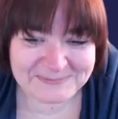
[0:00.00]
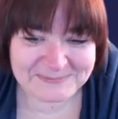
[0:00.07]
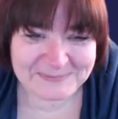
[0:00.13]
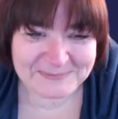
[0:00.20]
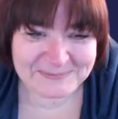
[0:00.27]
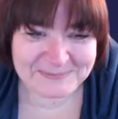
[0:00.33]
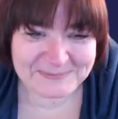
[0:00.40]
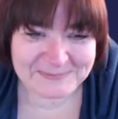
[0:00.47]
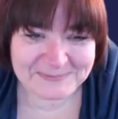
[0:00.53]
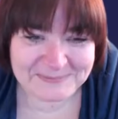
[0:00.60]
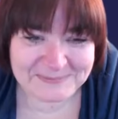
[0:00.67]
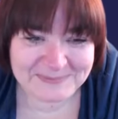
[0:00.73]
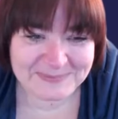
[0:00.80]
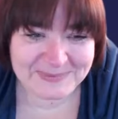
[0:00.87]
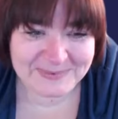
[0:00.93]

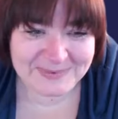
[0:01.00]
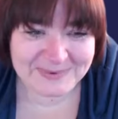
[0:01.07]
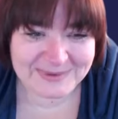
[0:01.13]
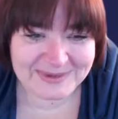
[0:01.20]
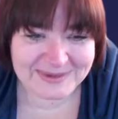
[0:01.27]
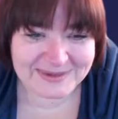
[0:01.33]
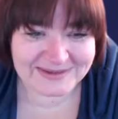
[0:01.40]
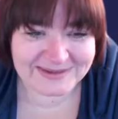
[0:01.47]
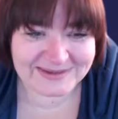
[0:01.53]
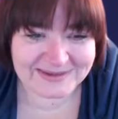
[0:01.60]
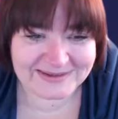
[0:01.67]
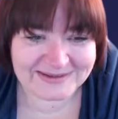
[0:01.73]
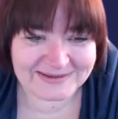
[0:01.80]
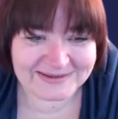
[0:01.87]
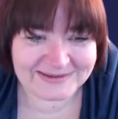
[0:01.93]

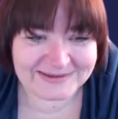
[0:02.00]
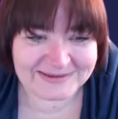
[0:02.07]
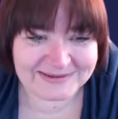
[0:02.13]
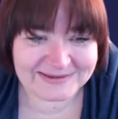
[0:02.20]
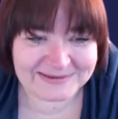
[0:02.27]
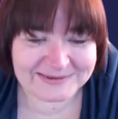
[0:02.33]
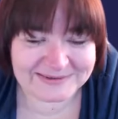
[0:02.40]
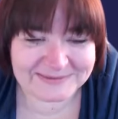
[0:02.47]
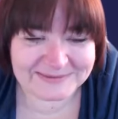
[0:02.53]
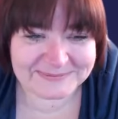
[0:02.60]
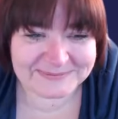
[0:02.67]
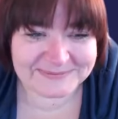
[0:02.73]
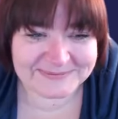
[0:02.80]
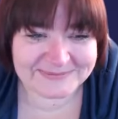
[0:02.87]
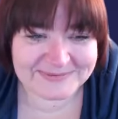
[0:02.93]

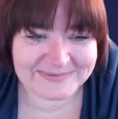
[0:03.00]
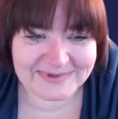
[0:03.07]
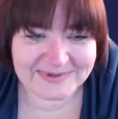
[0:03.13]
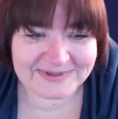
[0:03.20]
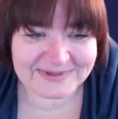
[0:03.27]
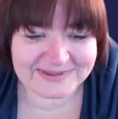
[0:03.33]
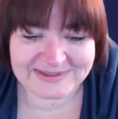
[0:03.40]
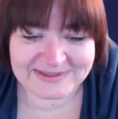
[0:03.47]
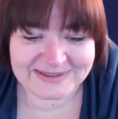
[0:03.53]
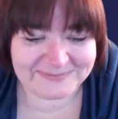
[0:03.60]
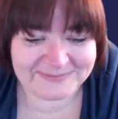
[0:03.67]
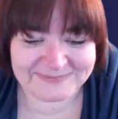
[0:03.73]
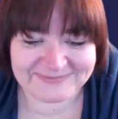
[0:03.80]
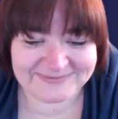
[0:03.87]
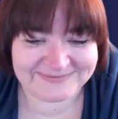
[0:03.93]

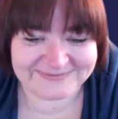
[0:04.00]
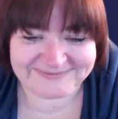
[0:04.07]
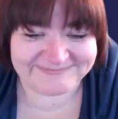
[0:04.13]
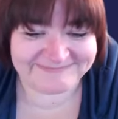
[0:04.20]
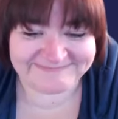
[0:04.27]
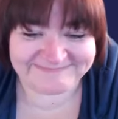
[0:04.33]
No one is speaking in this clip.